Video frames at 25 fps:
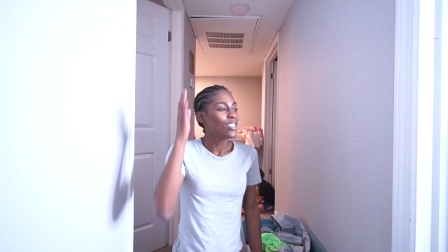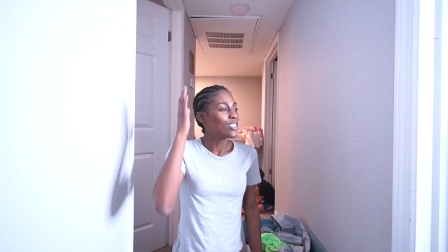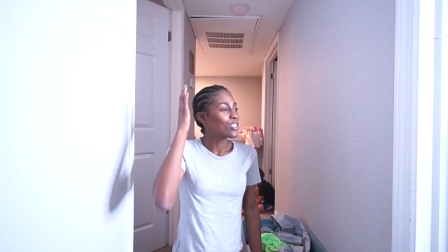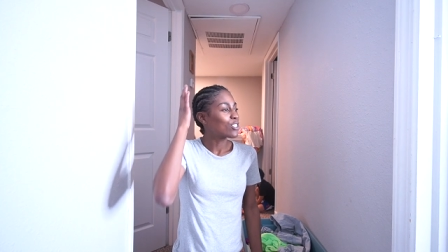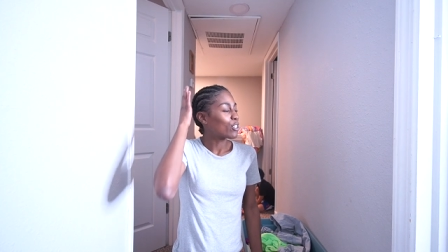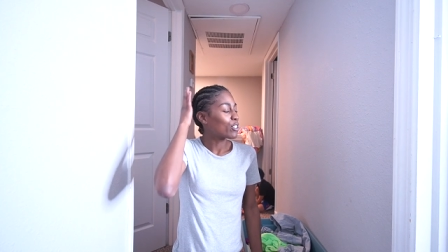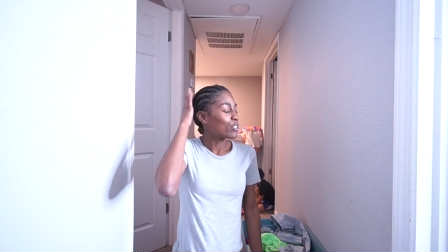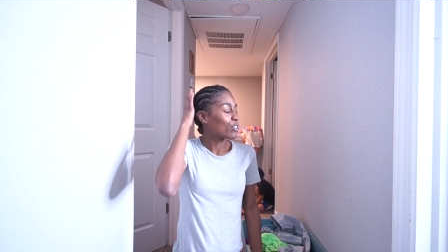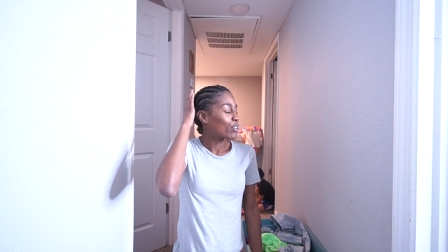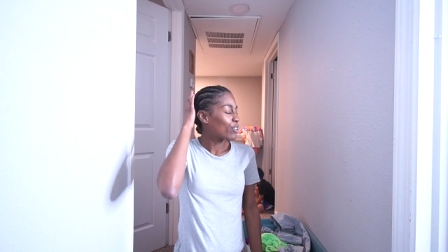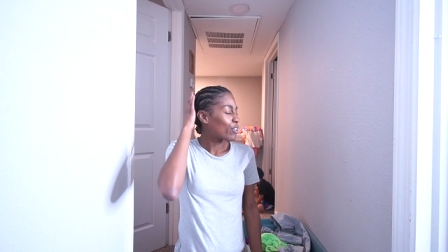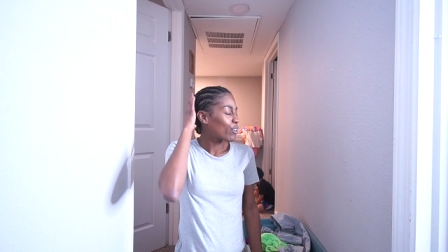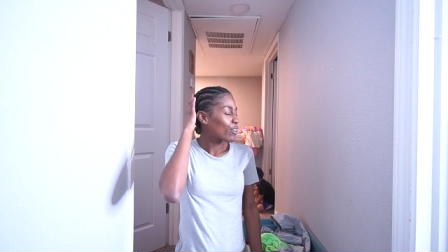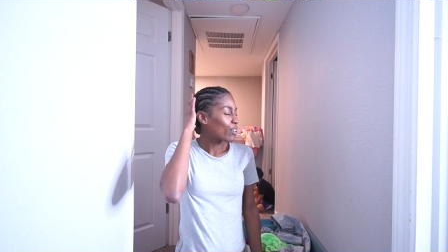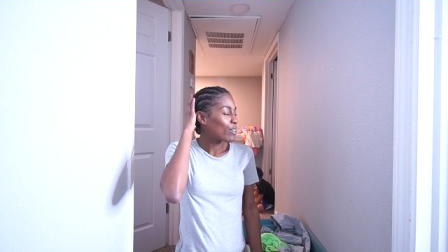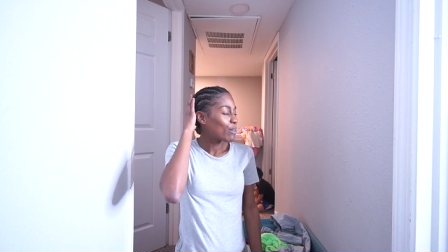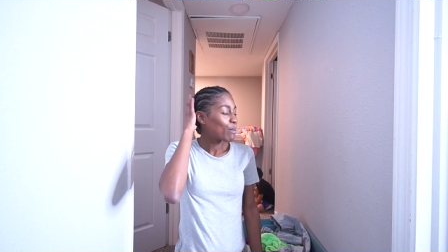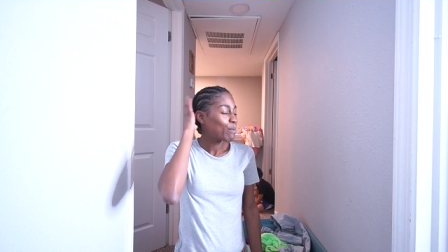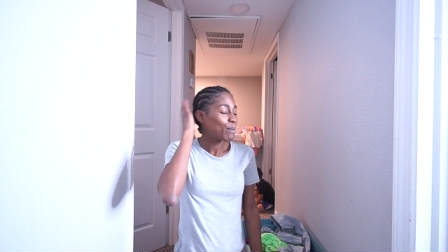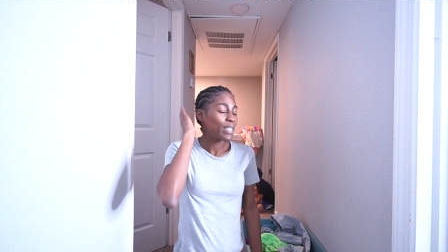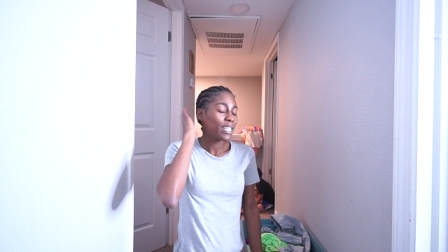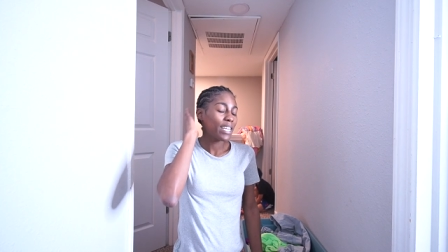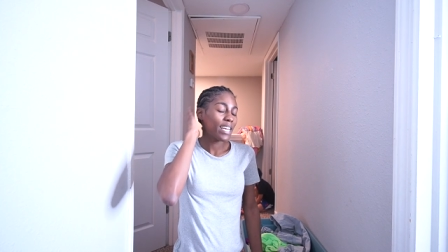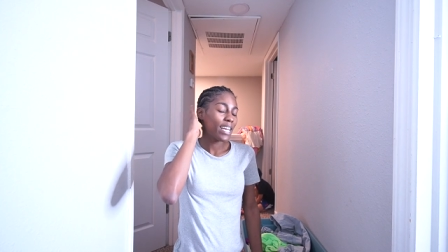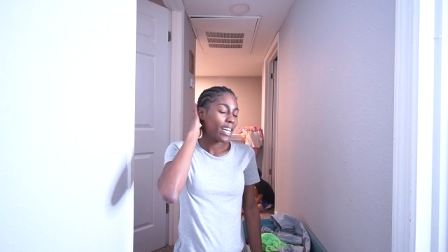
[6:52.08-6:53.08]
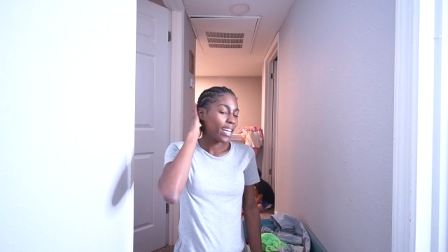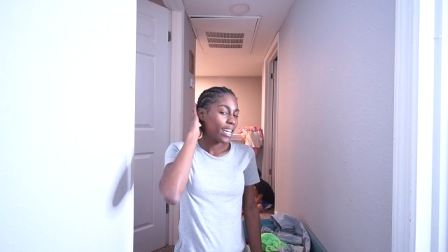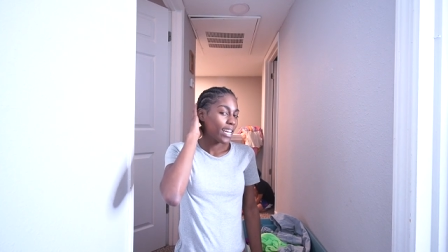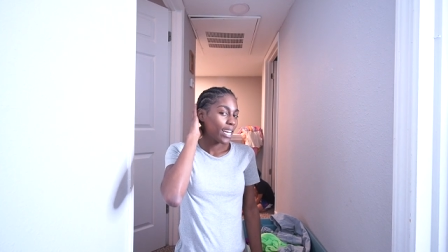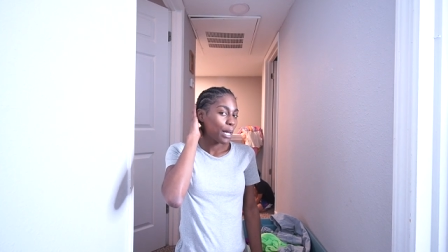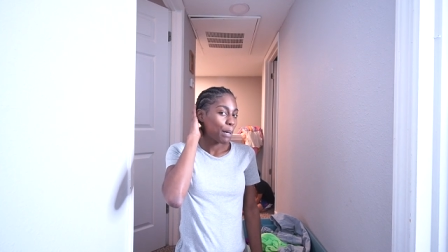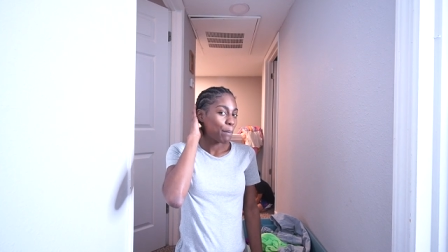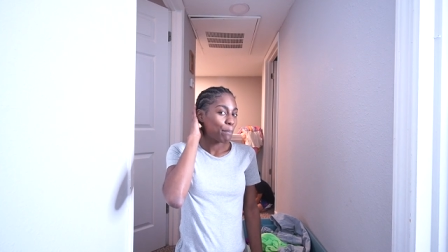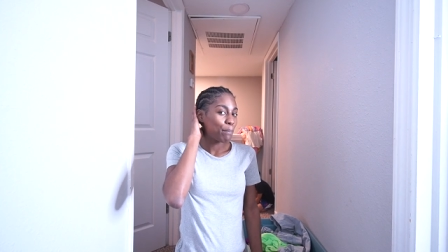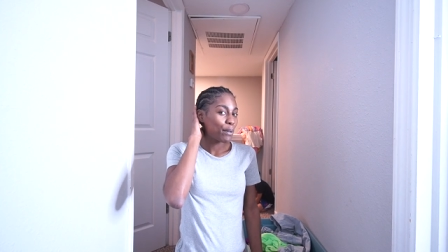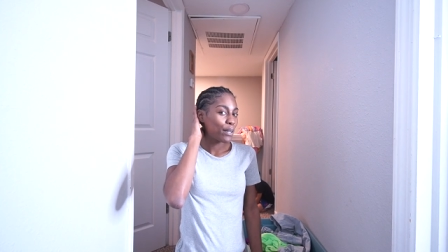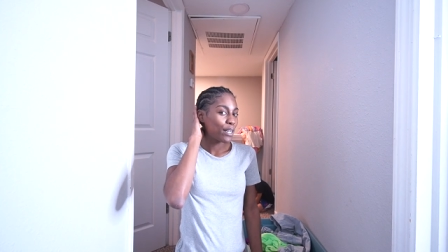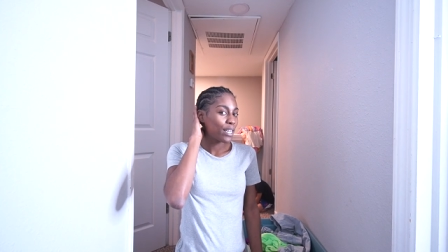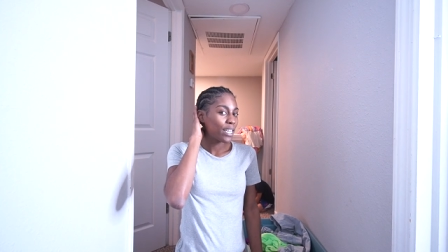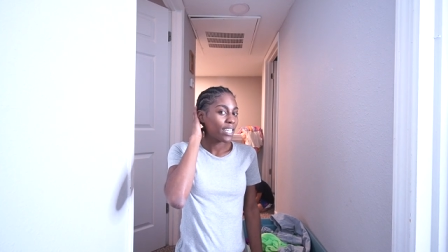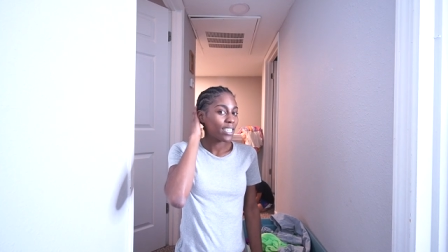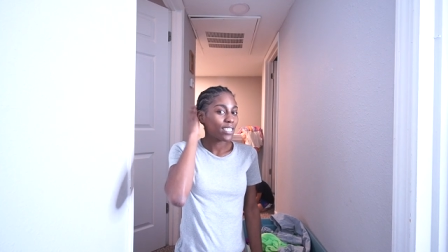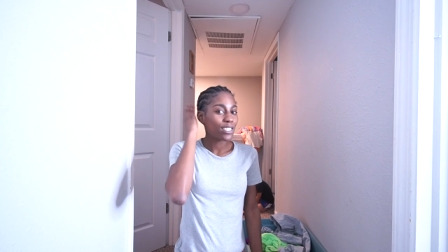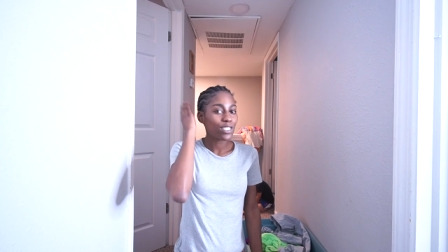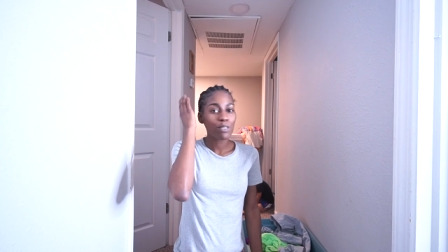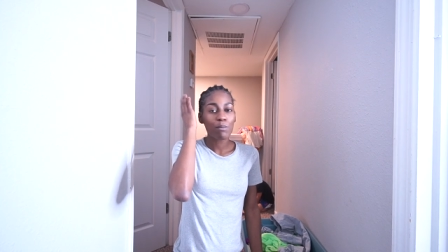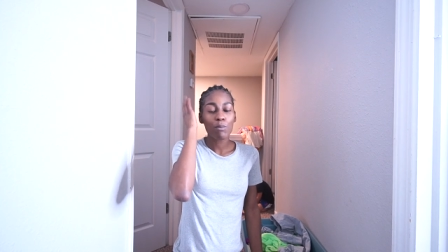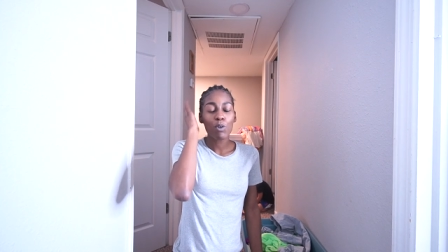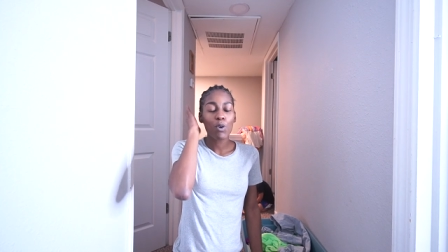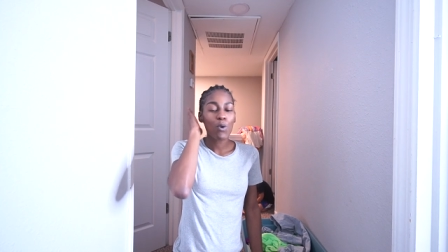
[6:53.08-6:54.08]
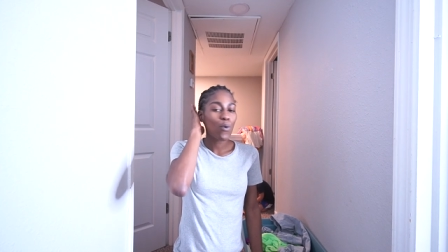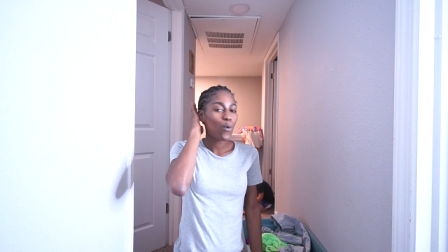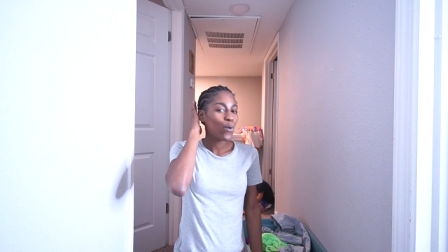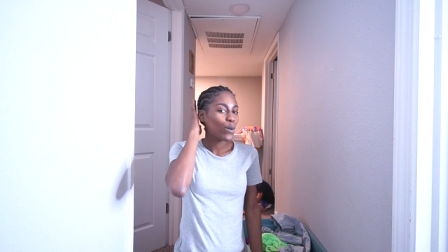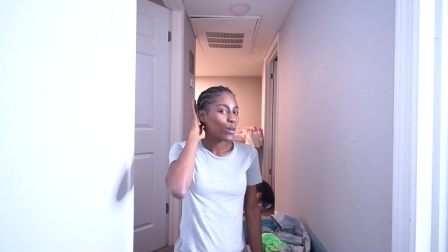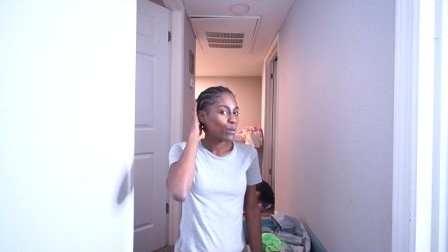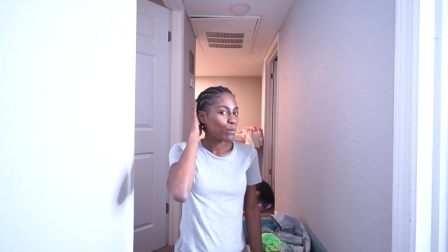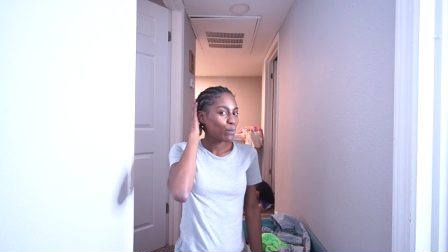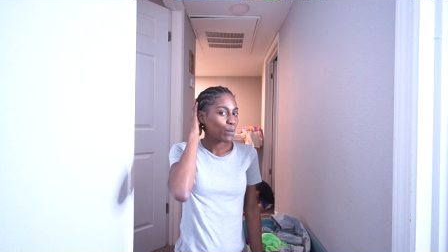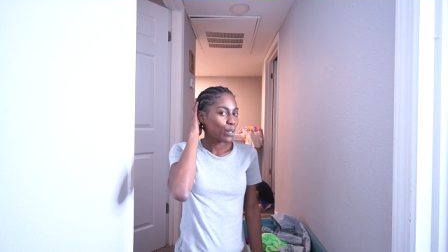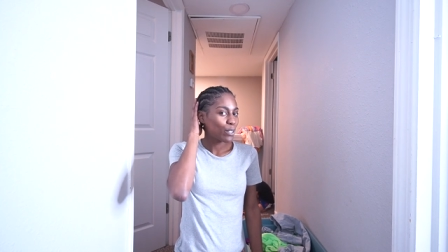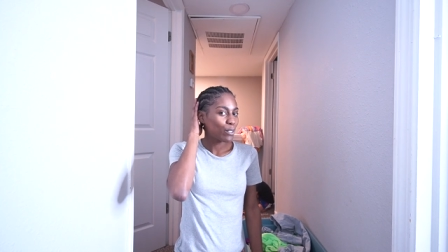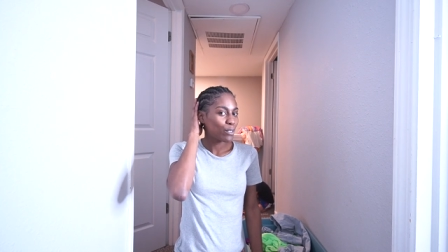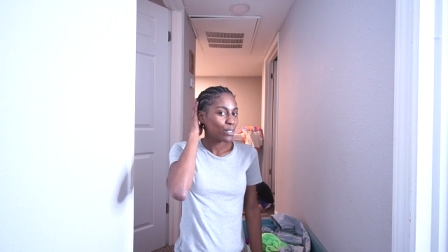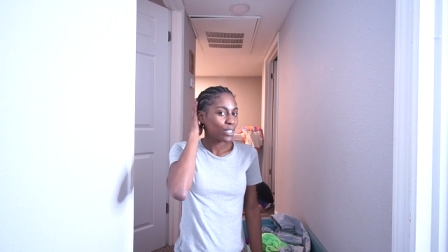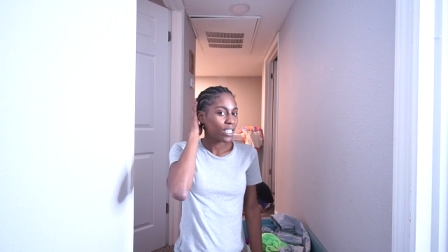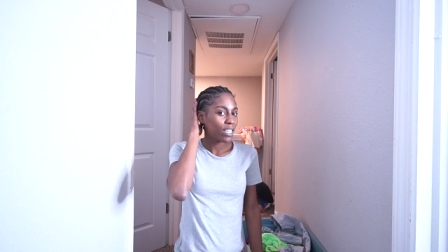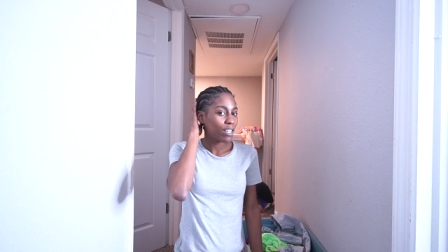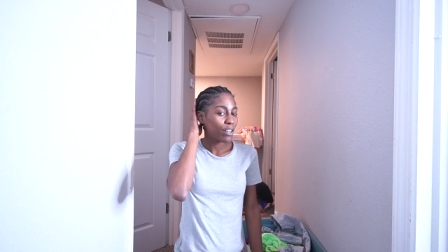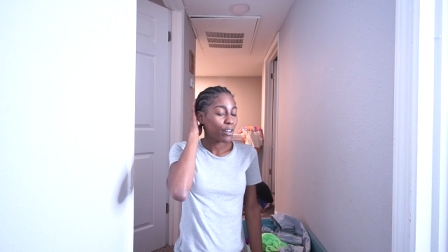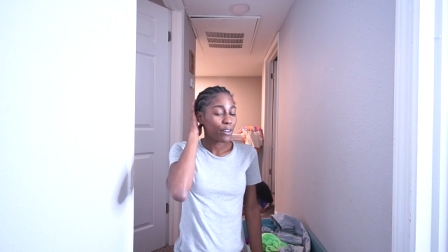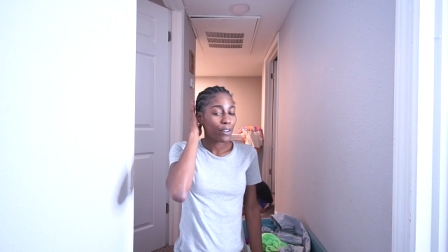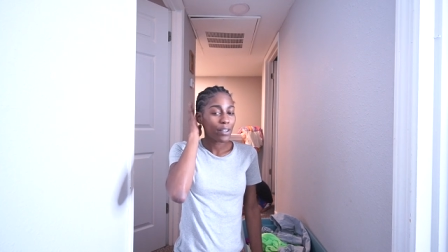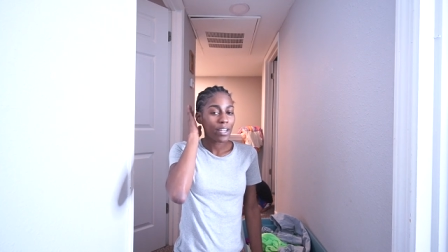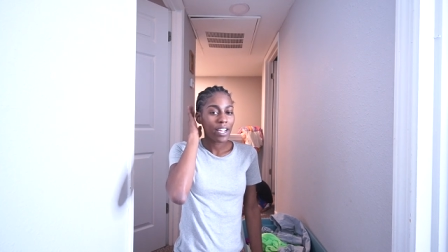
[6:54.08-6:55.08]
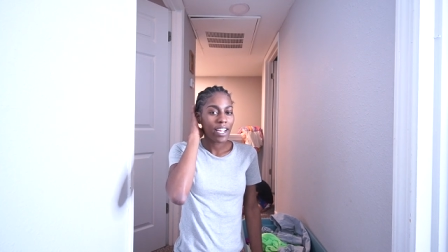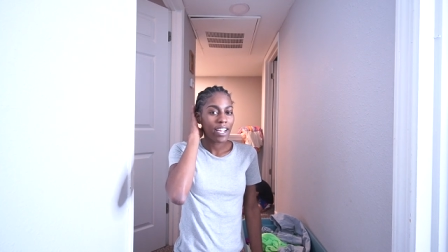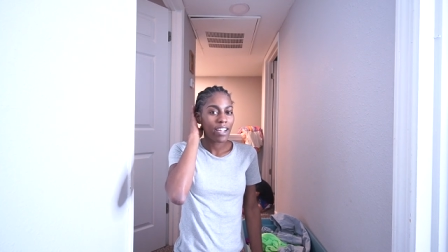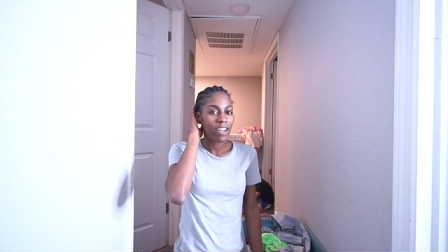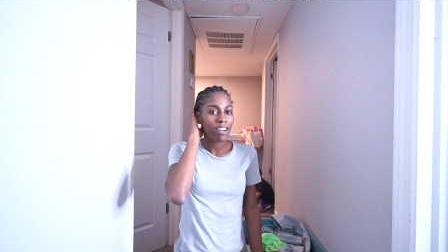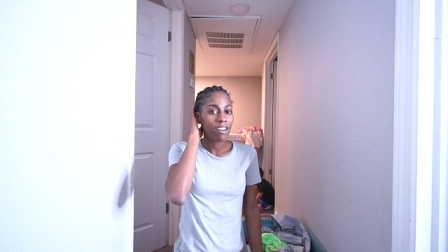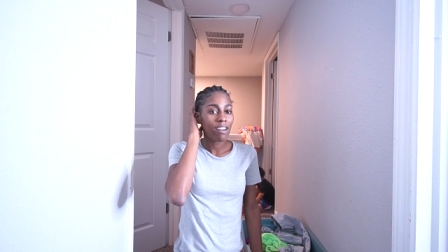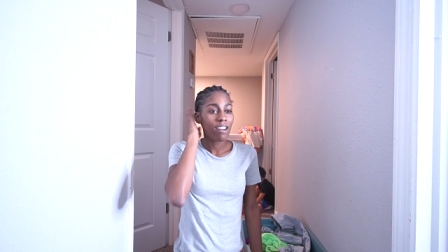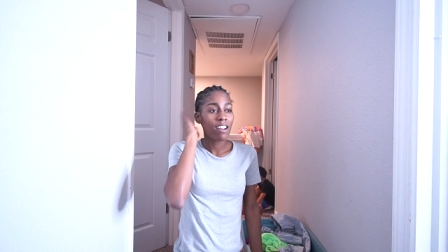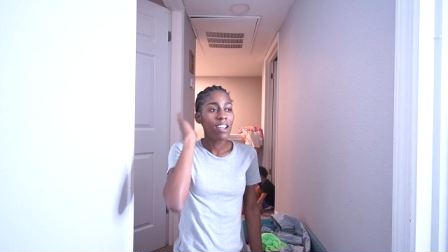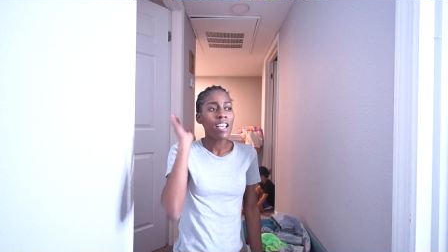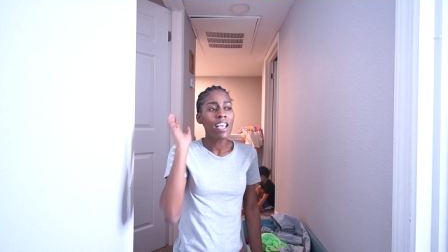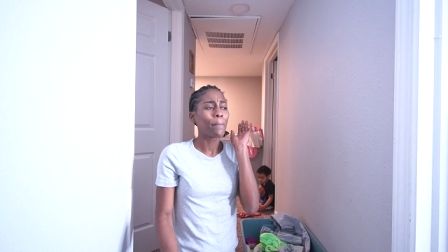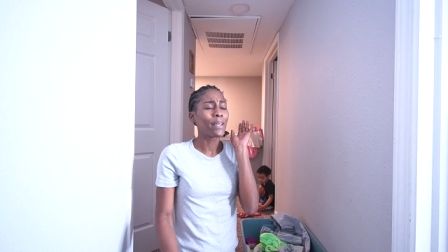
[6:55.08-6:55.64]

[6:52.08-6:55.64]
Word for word: So your girl went ahead and put in some cornrows in her hair